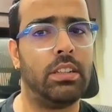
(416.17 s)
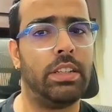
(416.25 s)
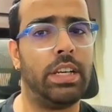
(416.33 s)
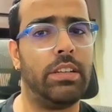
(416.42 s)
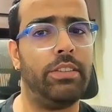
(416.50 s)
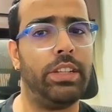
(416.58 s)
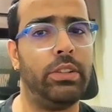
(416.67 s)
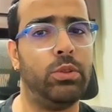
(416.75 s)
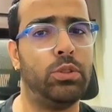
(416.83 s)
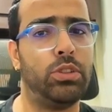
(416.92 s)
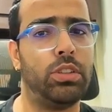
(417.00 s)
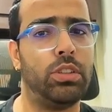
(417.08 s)
Then we
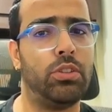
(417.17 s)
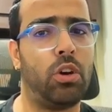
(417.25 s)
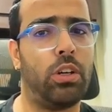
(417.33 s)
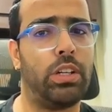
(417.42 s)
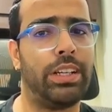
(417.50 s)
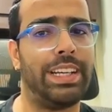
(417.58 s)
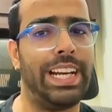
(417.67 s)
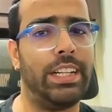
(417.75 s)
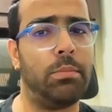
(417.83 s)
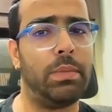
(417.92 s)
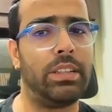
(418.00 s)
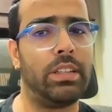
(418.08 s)
used dot
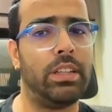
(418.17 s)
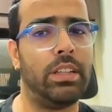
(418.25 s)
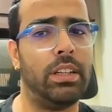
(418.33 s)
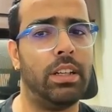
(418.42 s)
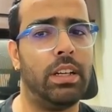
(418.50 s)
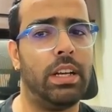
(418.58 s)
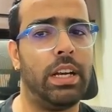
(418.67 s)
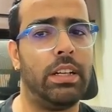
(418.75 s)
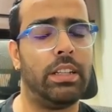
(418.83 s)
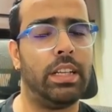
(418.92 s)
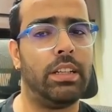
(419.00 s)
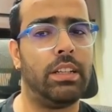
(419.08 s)
get method.
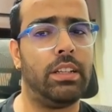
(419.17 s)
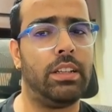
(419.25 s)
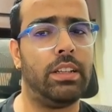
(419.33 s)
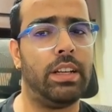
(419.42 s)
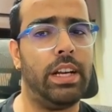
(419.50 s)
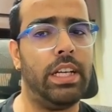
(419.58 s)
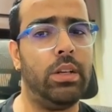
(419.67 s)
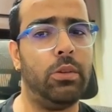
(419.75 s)
And then in the end,